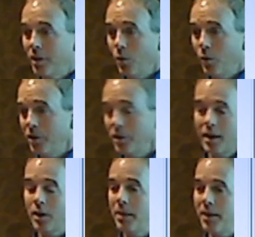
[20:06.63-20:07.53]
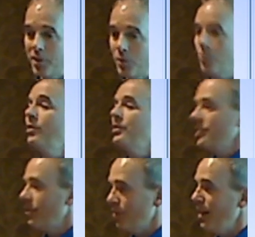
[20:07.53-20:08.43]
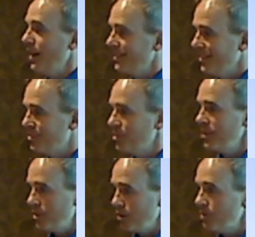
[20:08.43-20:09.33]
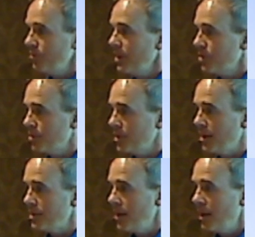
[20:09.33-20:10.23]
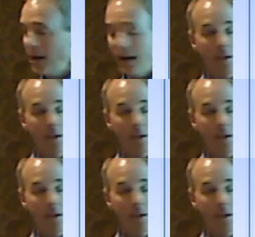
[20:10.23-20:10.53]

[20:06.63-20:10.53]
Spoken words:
whether you care about the award itself or not. It's a useful exercise. And